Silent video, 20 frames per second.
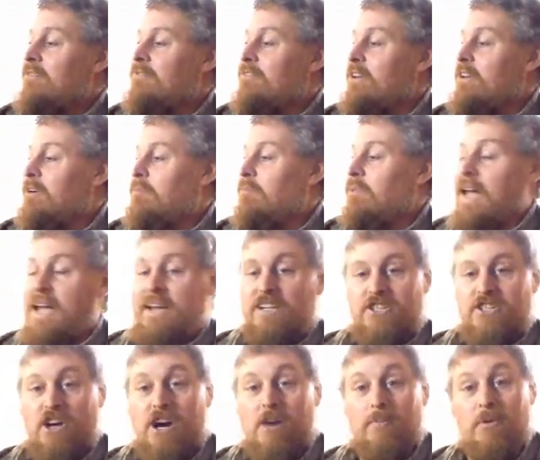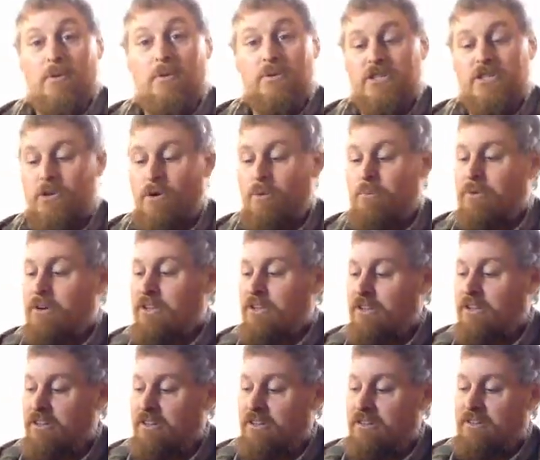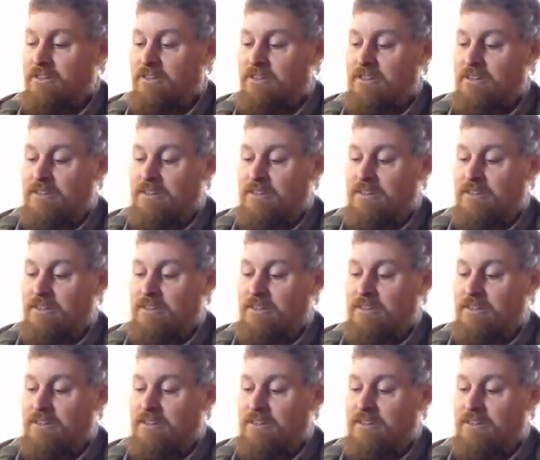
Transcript: figured a black Sharpie would show up pretty good.